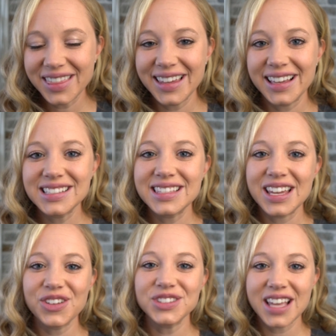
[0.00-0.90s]
things that
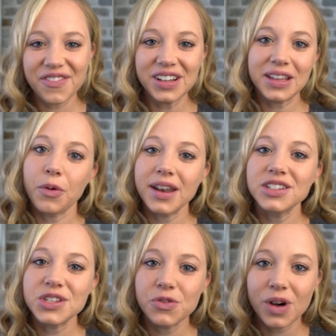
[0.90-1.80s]
you'll definitely want to
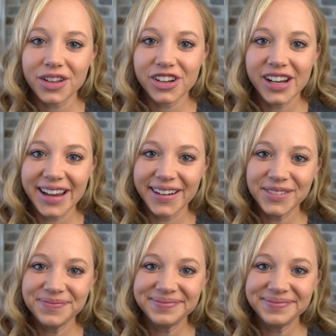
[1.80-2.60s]
do while you're here.